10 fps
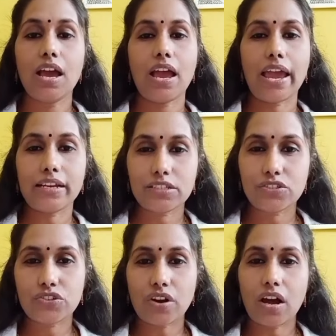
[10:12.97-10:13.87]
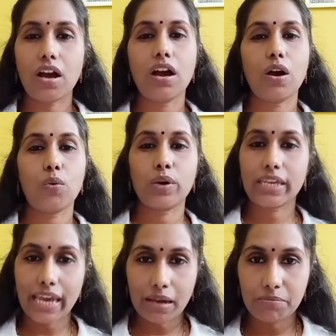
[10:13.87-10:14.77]
extra
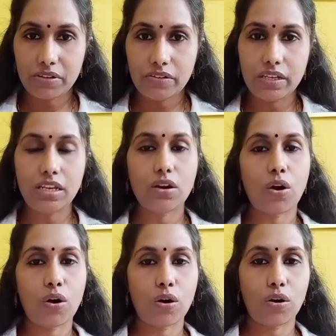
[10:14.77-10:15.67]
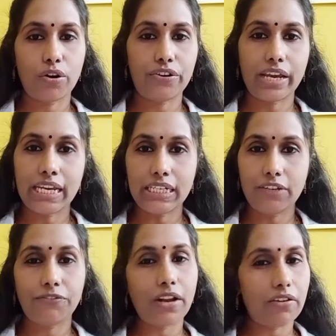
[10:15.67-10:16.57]
vocabulary or any
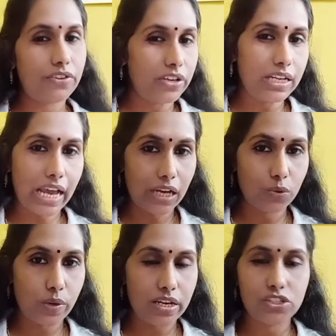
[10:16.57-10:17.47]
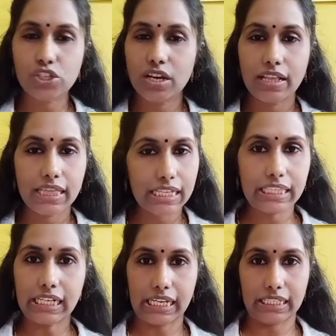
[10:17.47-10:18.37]
flowery language,
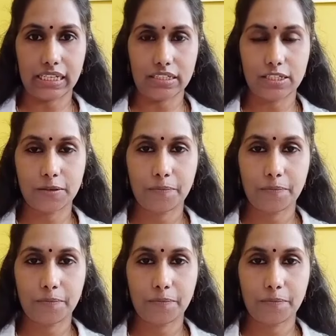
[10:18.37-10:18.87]
nothing like that.